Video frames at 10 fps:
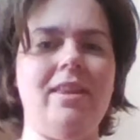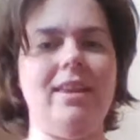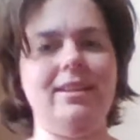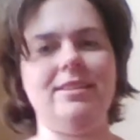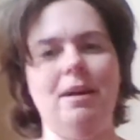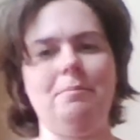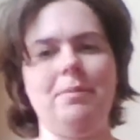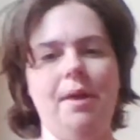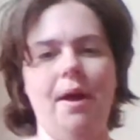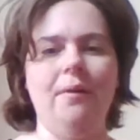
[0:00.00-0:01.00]
the links down
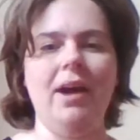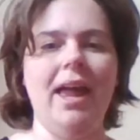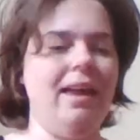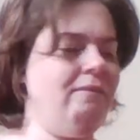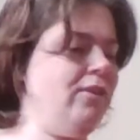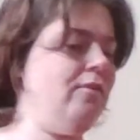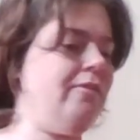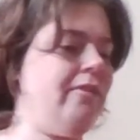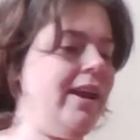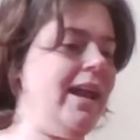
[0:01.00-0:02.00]
below. If
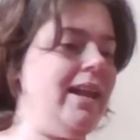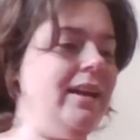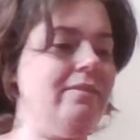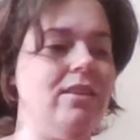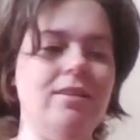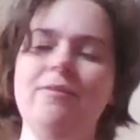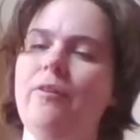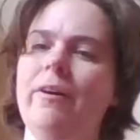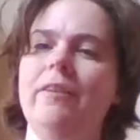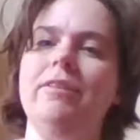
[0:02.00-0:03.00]
you've read any of these
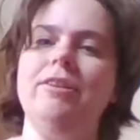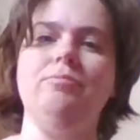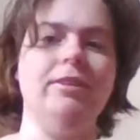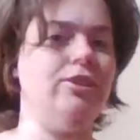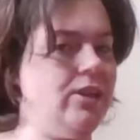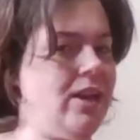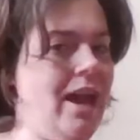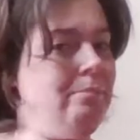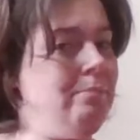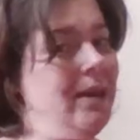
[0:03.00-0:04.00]
four, which one should
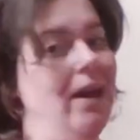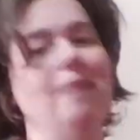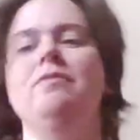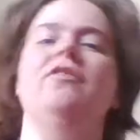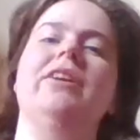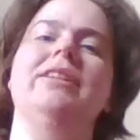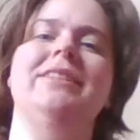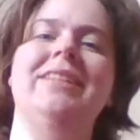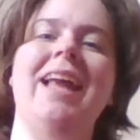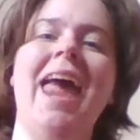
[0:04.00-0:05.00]
I pick up
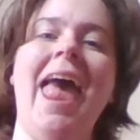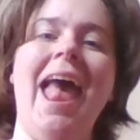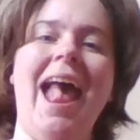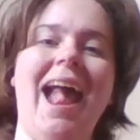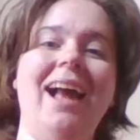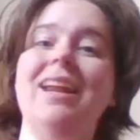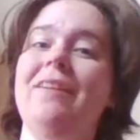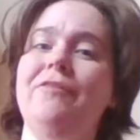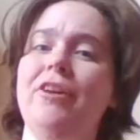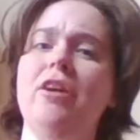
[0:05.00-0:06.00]
first? And
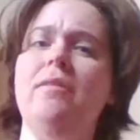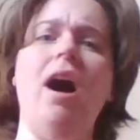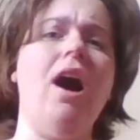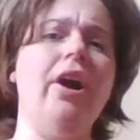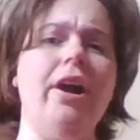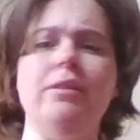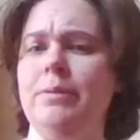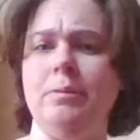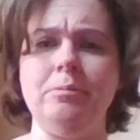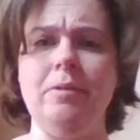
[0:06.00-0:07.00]
if you are a
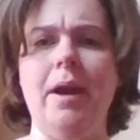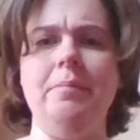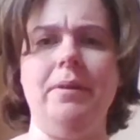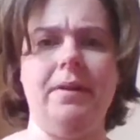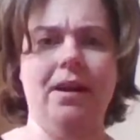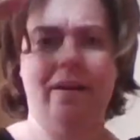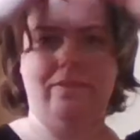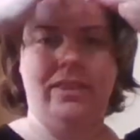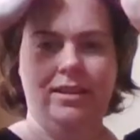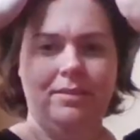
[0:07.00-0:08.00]
subscriber
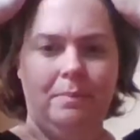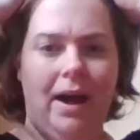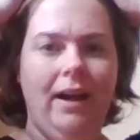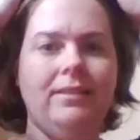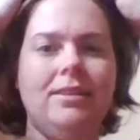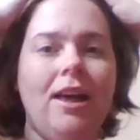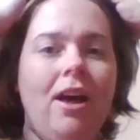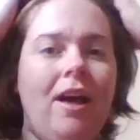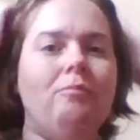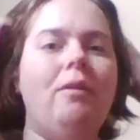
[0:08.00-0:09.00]
of this box,
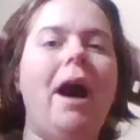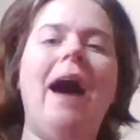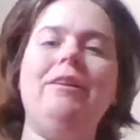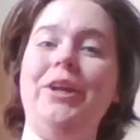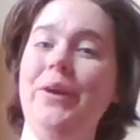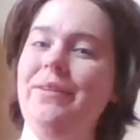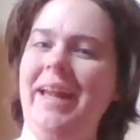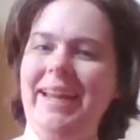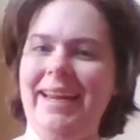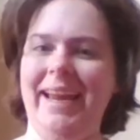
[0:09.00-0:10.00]
how do you
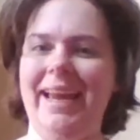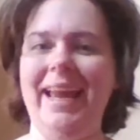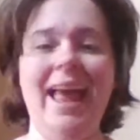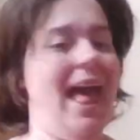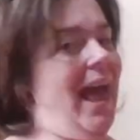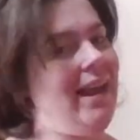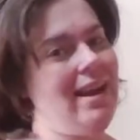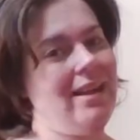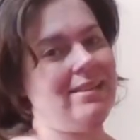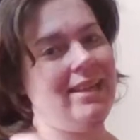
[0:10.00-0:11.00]
like it? And
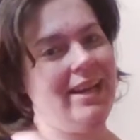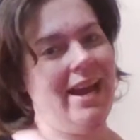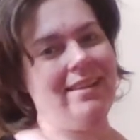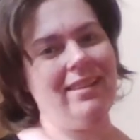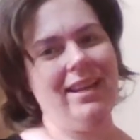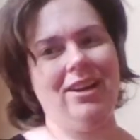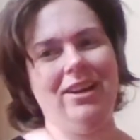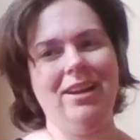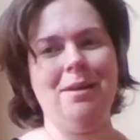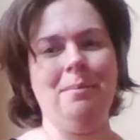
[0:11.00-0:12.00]
I'll see you guys
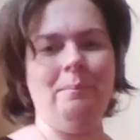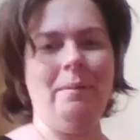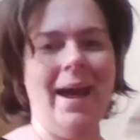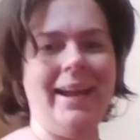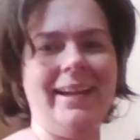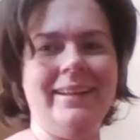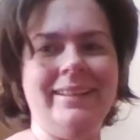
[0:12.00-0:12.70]
later. Bye.